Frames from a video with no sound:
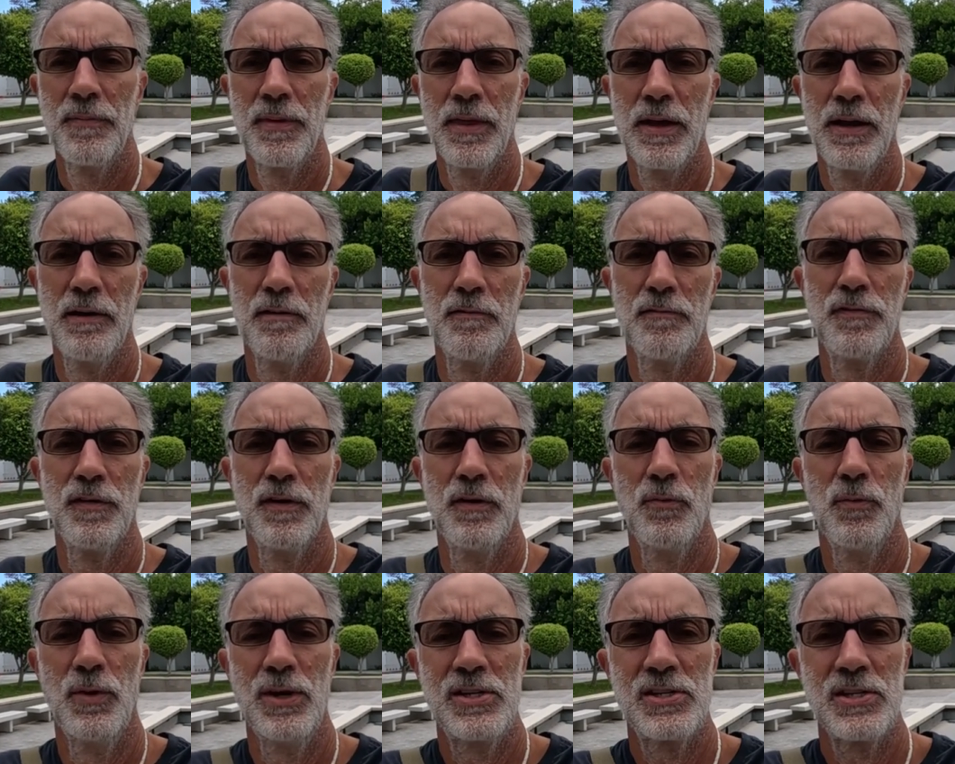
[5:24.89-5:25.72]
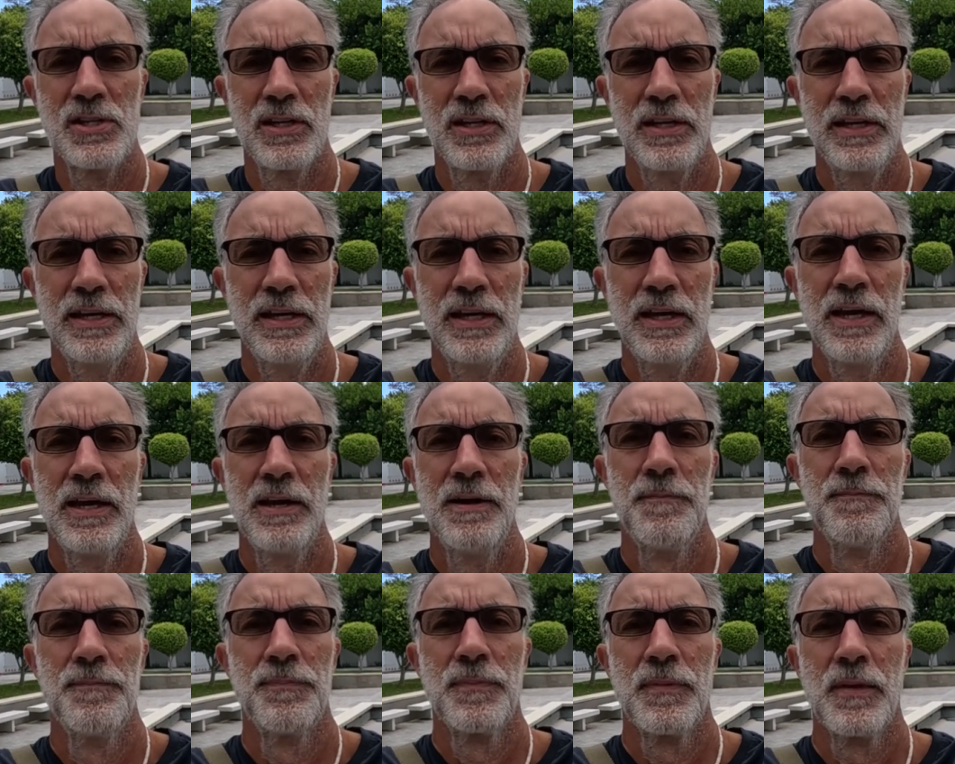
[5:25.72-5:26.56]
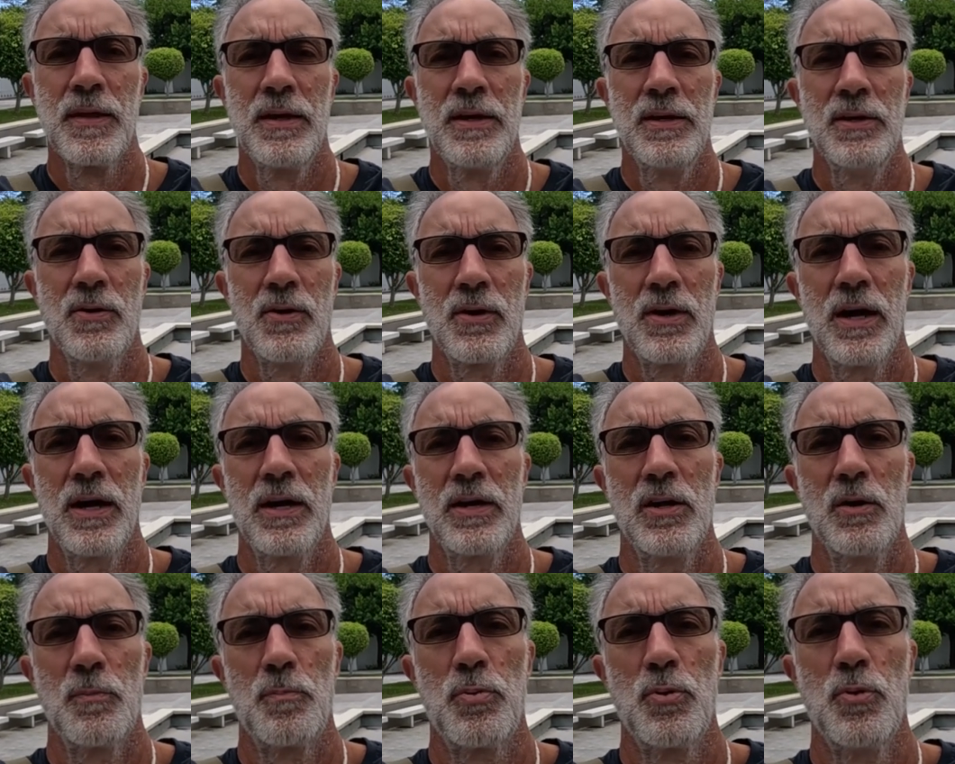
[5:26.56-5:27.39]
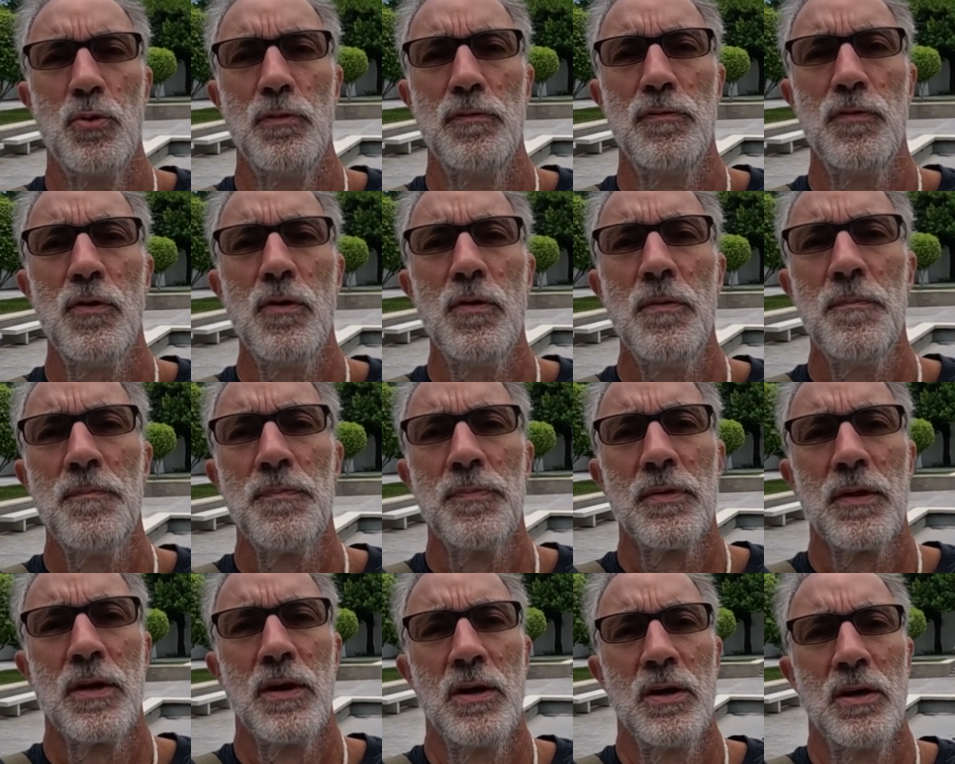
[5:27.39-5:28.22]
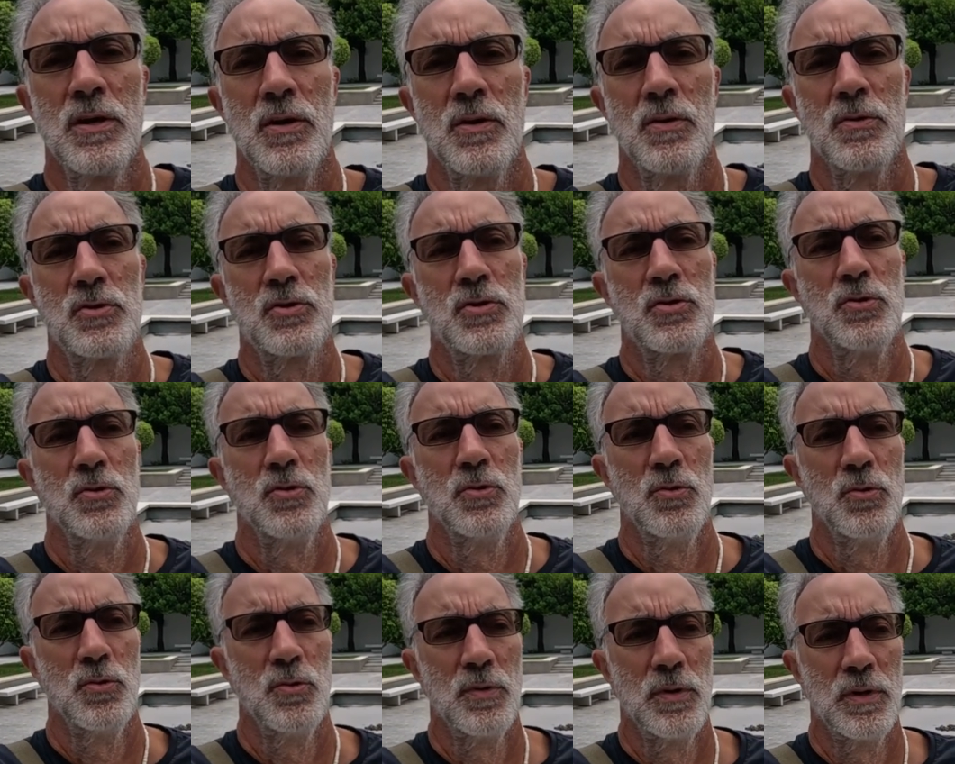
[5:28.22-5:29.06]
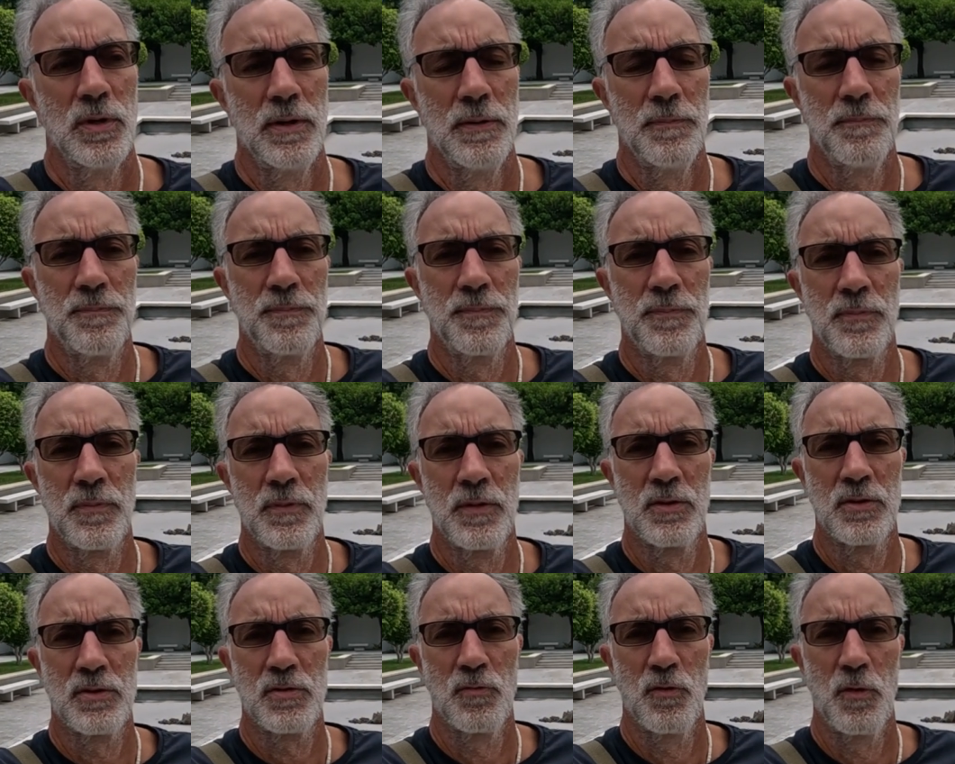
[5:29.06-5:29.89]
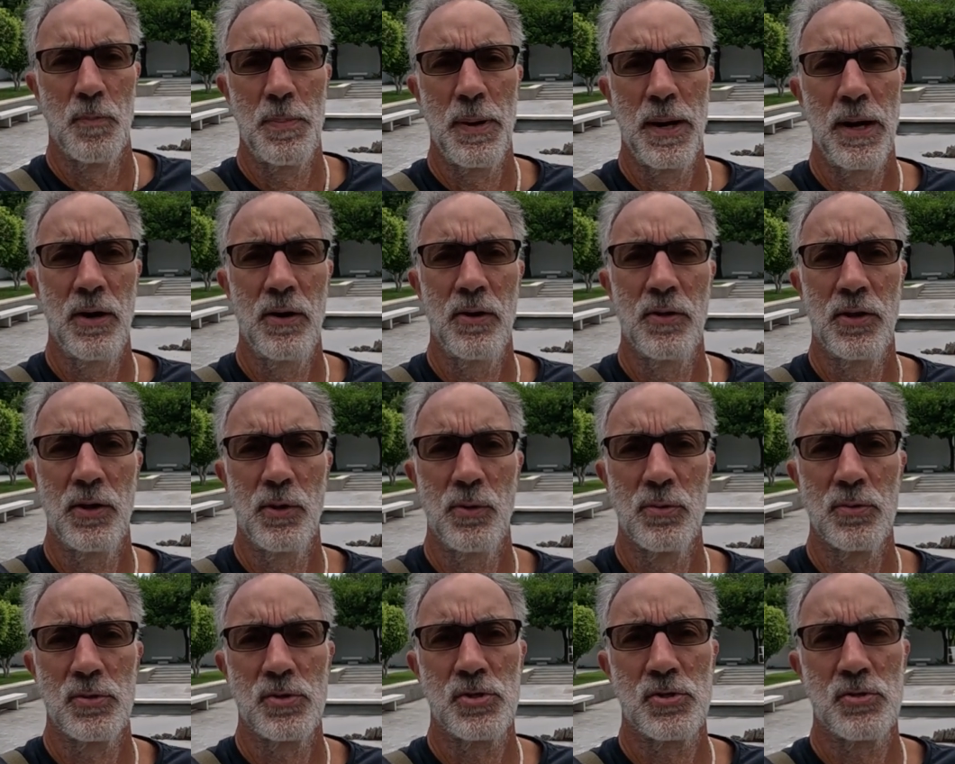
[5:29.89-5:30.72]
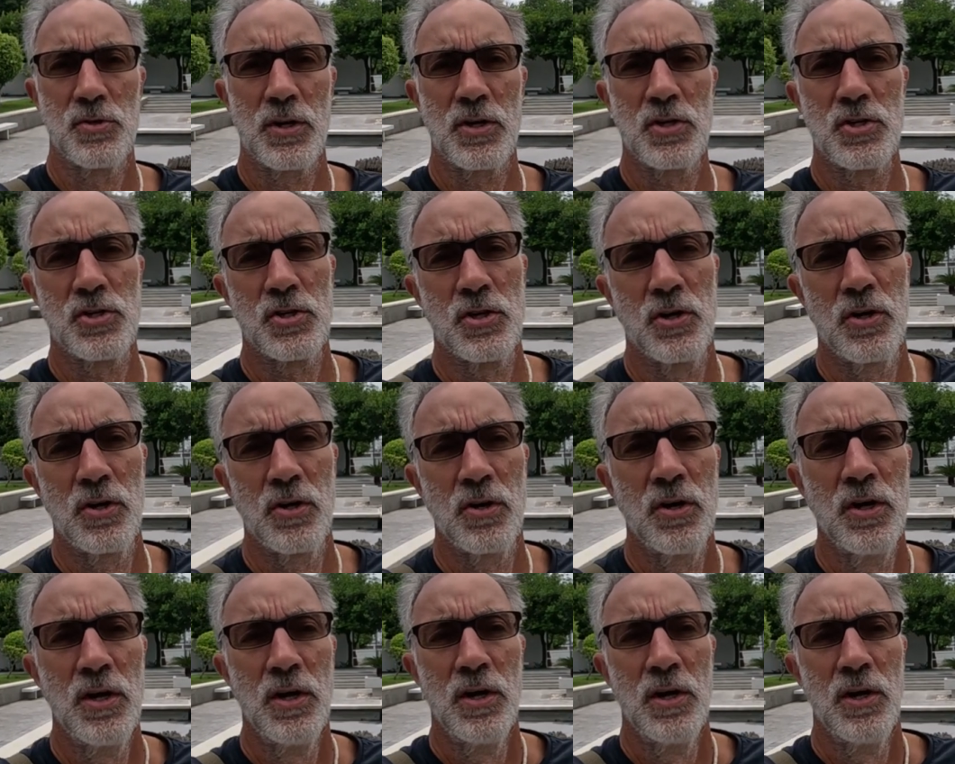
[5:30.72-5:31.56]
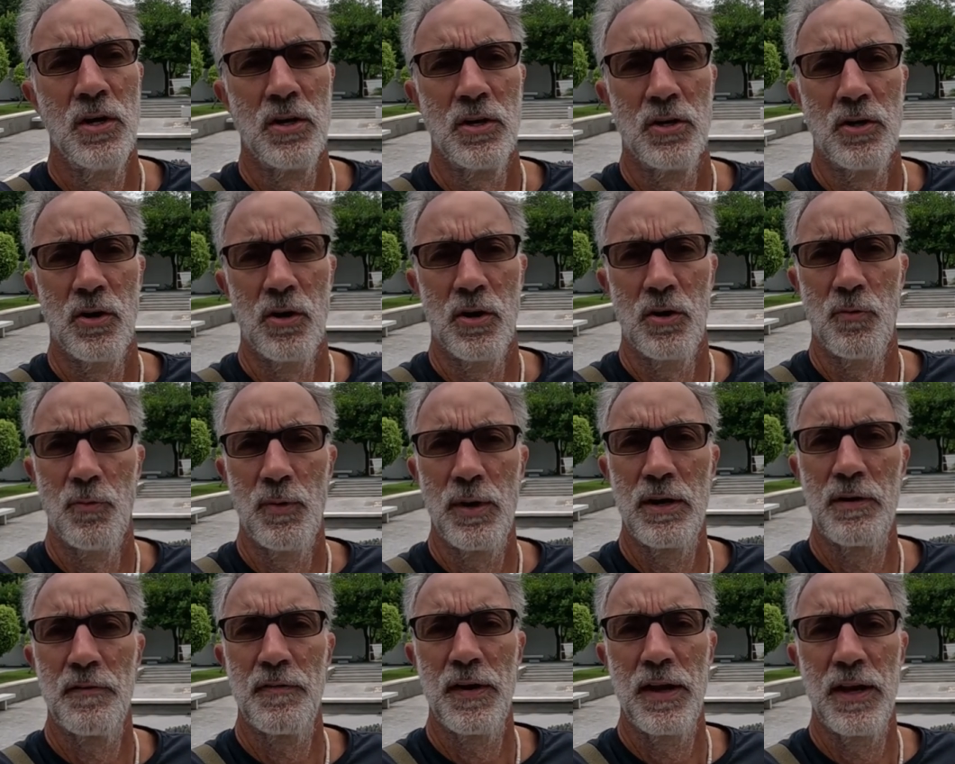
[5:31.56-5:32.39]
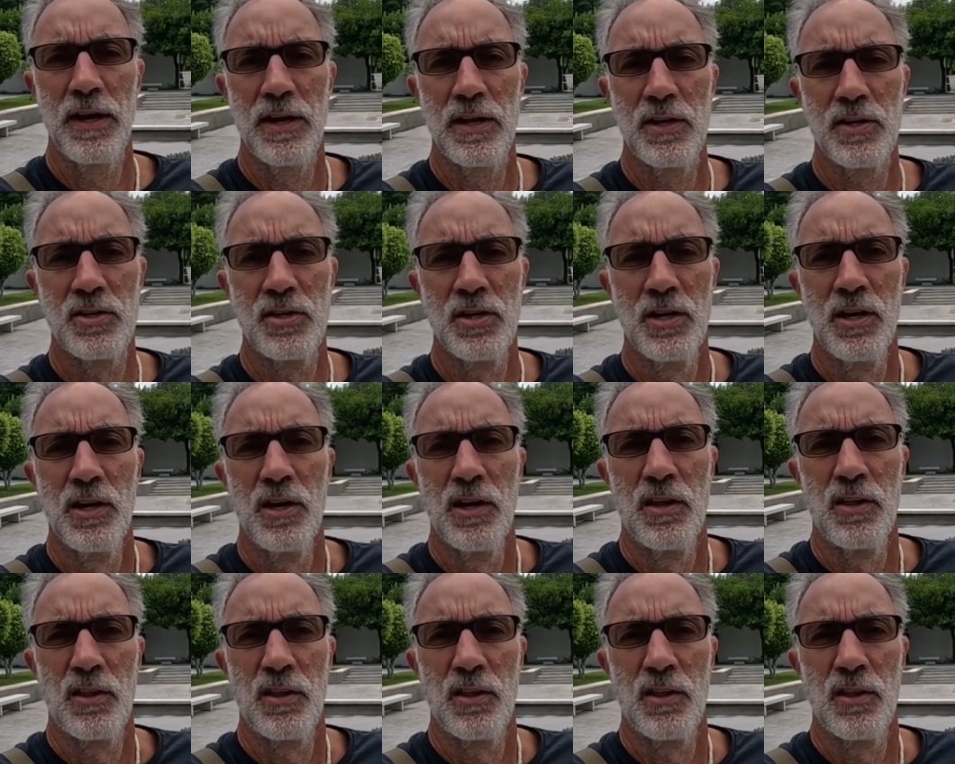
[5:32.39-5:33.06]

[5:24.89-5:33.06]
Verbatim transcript: They have recently, gotten approval, to repair the old structure, and renovate it.